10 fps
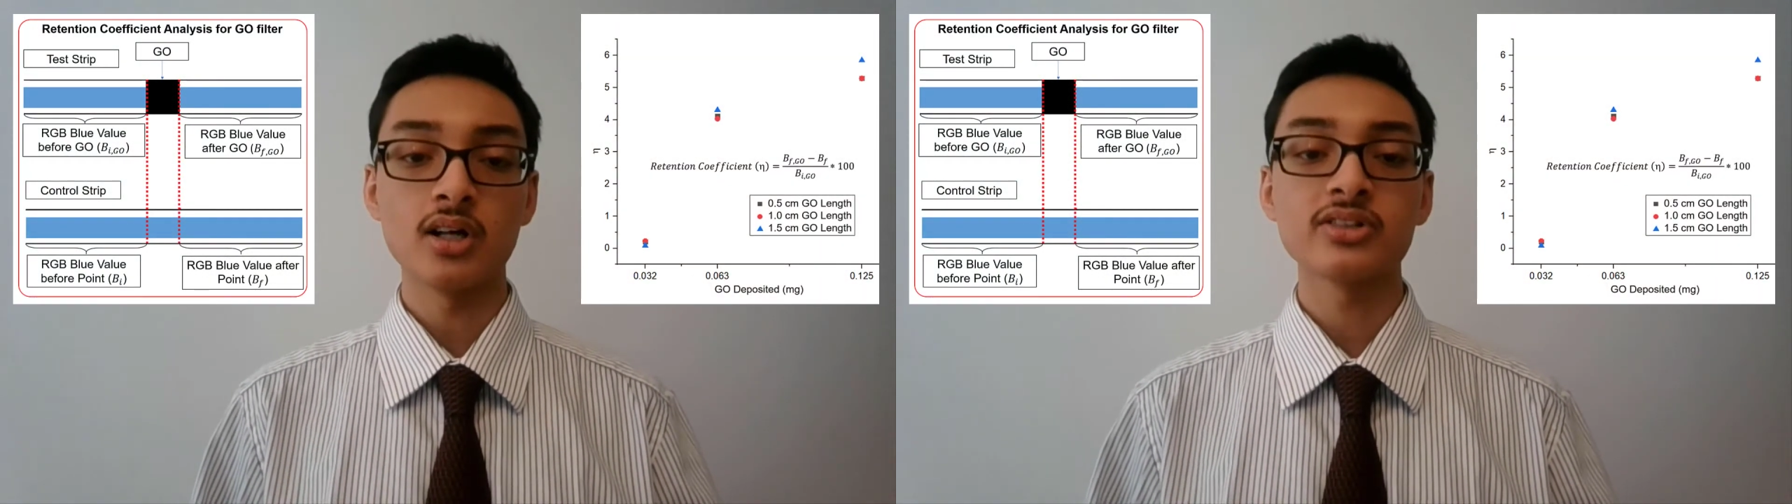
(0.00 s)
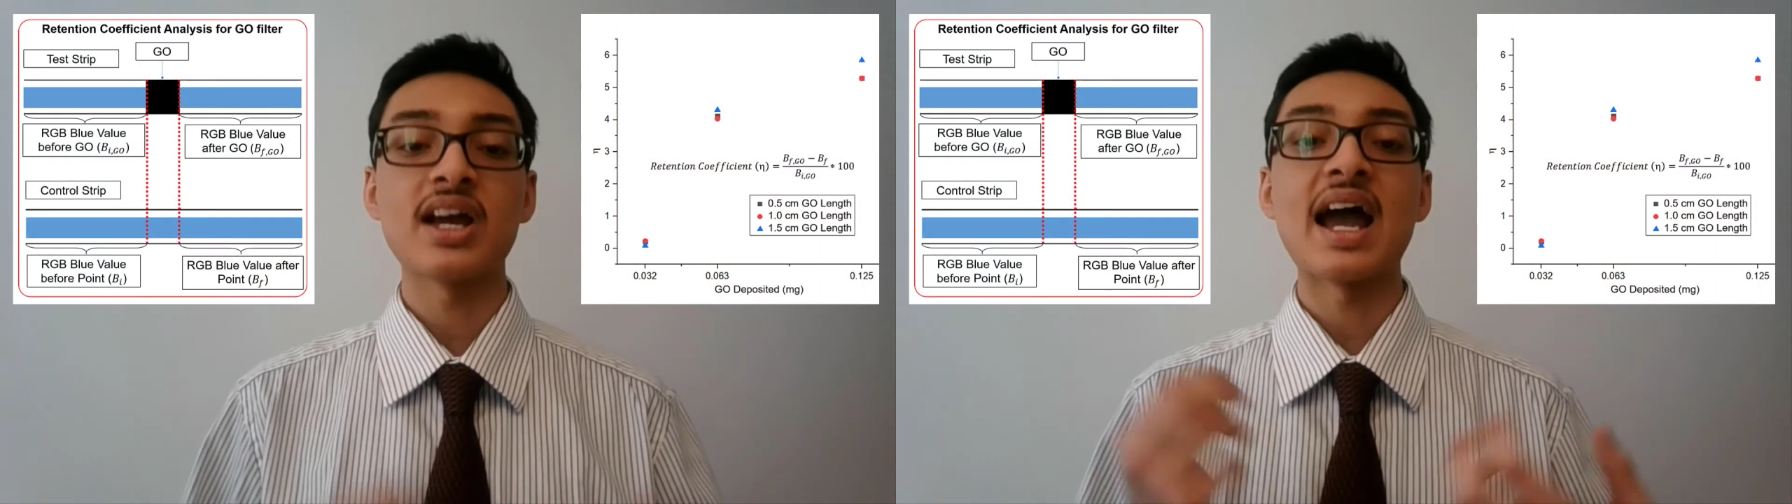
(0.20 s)

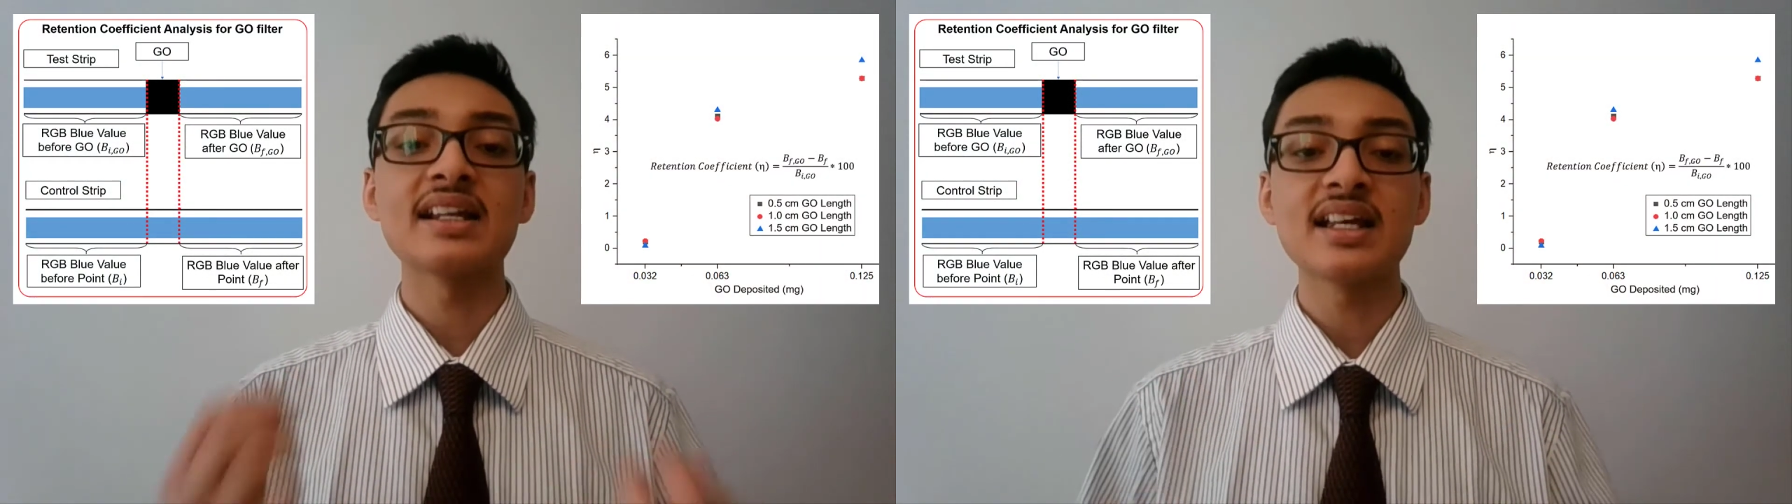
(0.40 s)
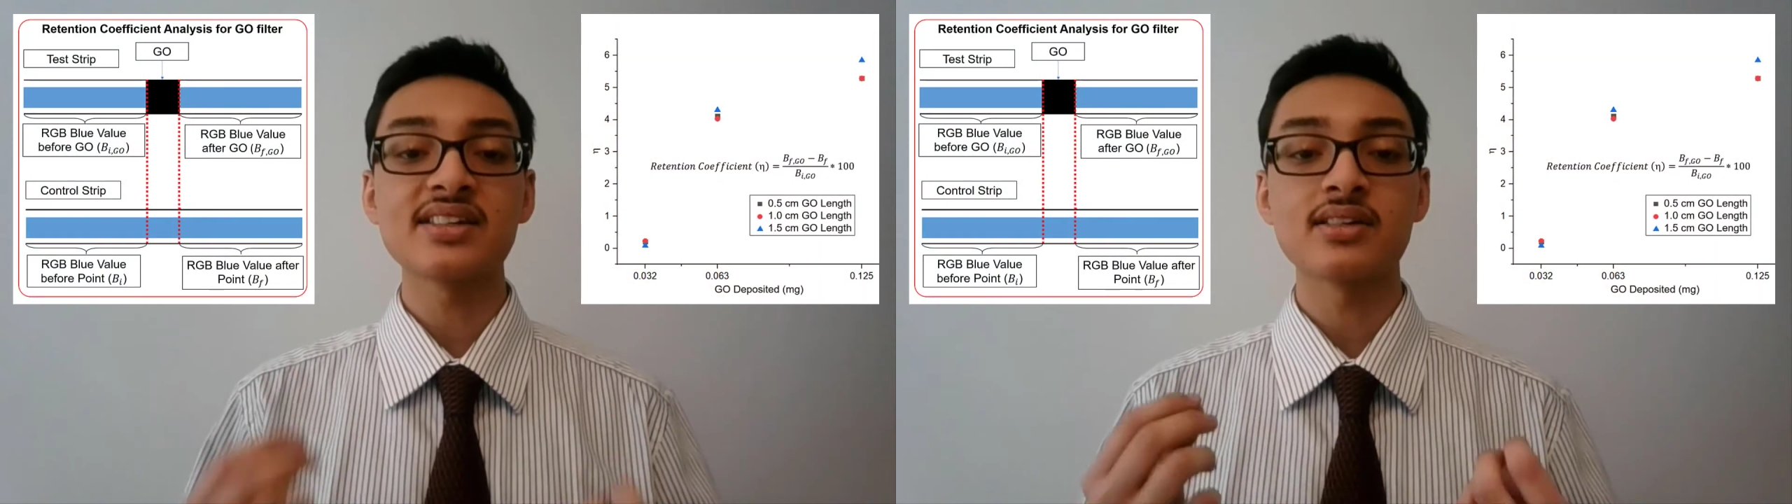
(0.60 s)
analyze
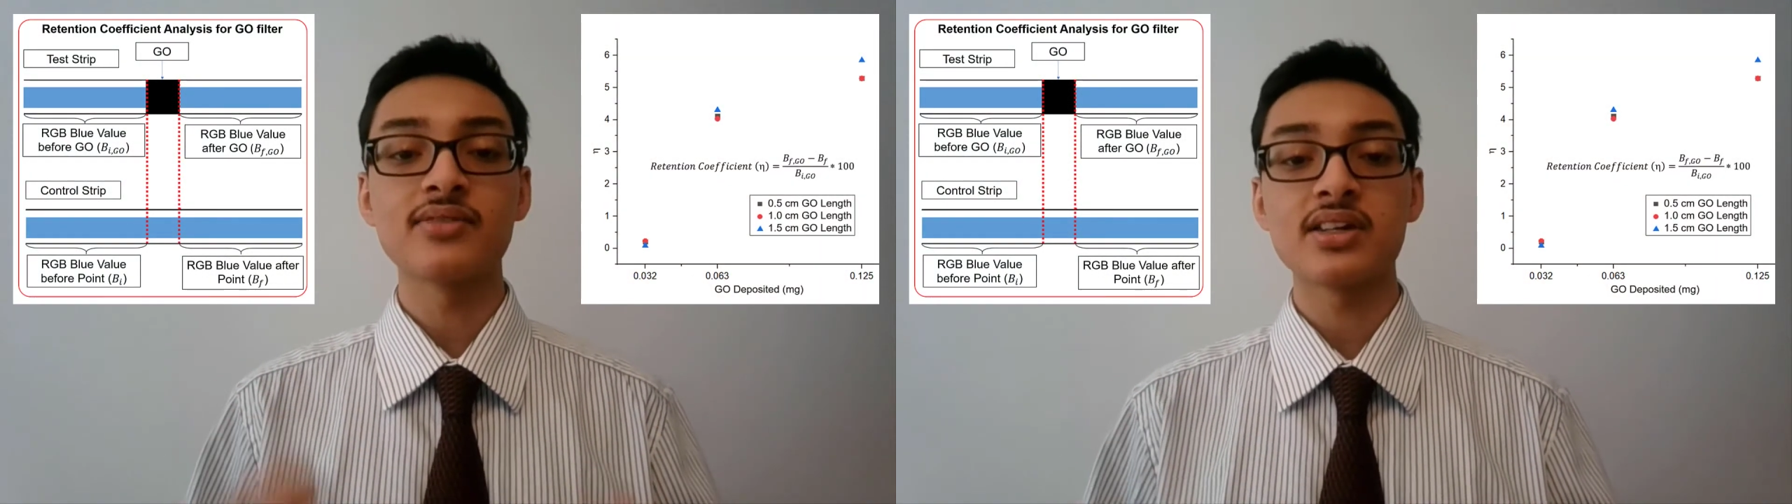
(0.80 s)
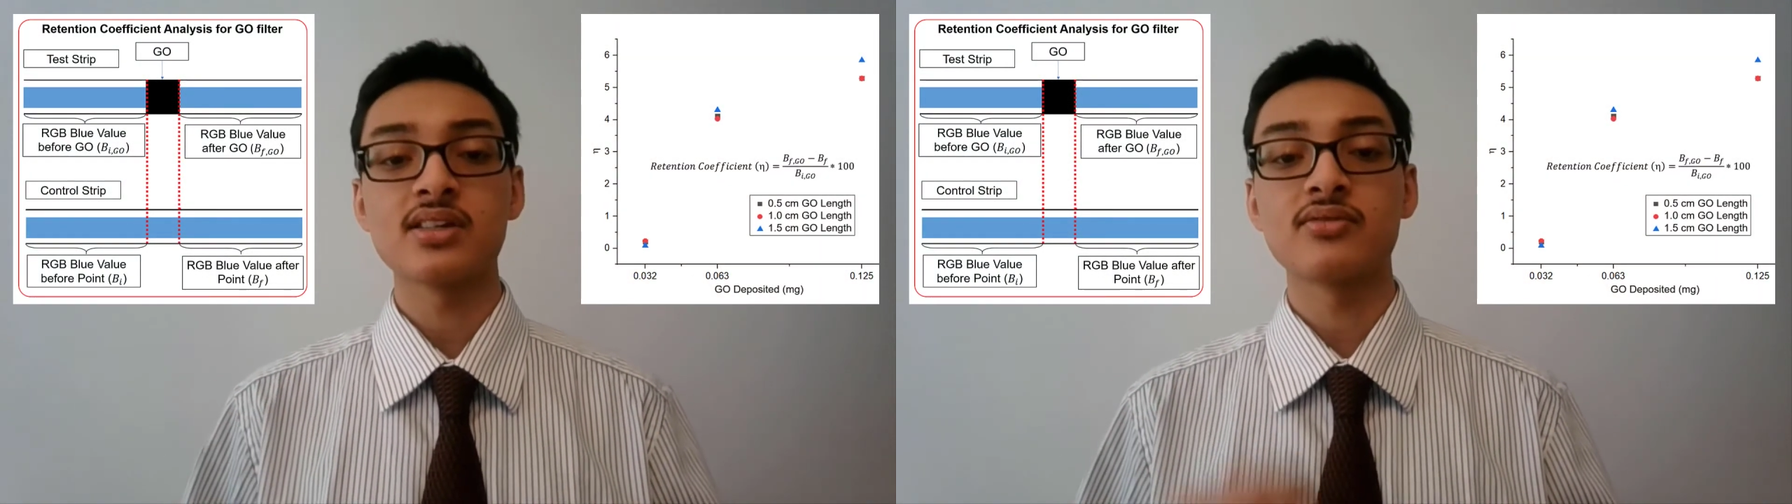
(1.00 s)
the
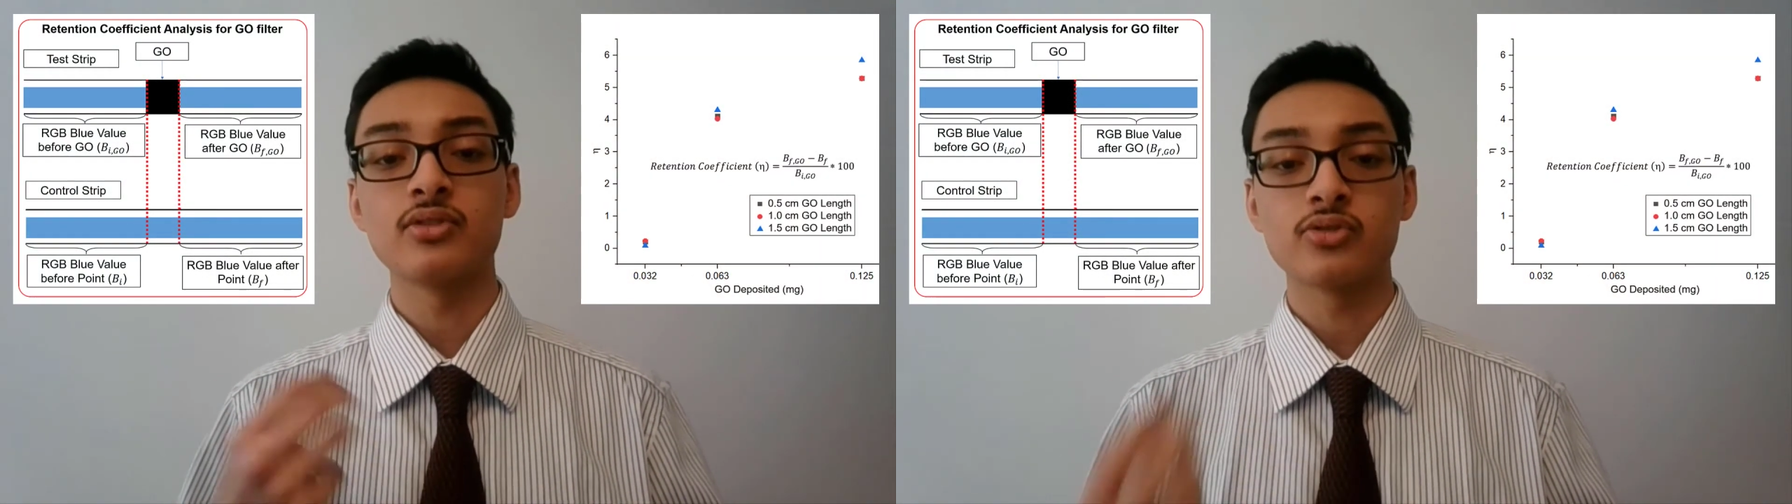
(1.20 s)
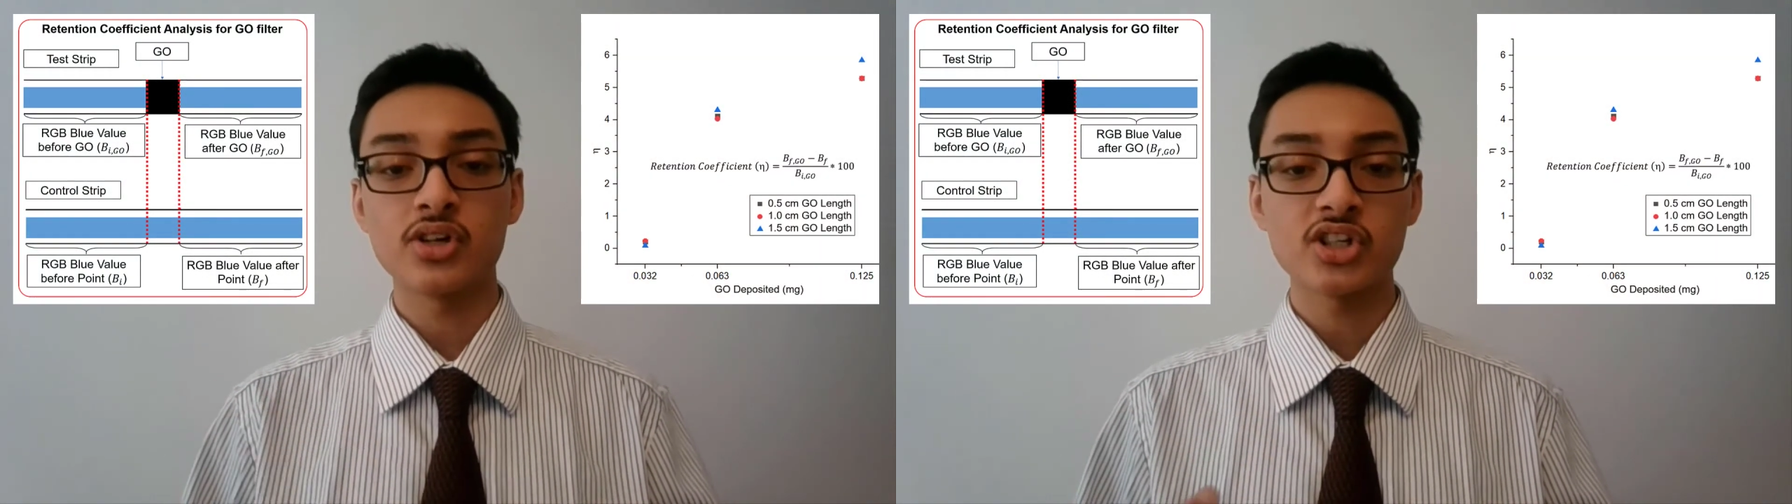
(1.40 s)
device's
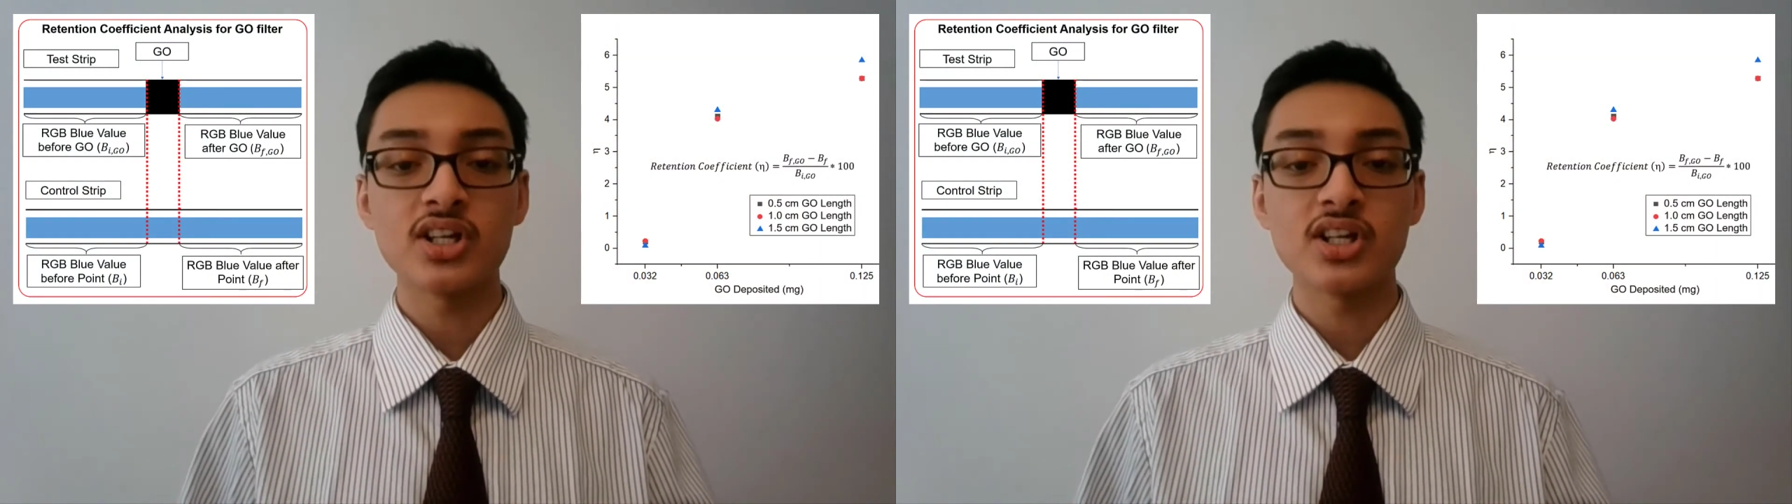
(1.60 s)
filtration and